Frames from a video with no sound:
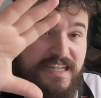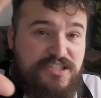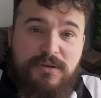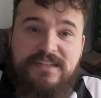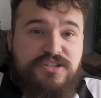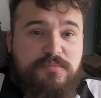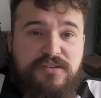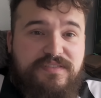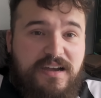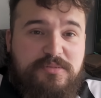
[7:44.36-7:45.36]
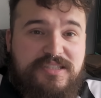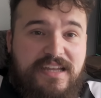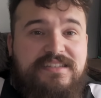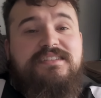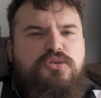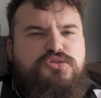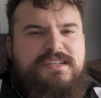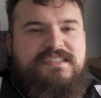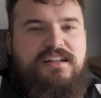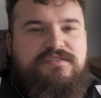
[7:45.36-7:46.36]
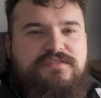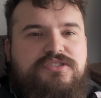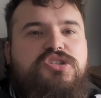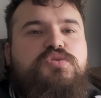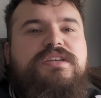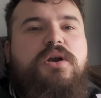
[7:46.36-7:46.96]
22.5%. Go treat yourself. Treat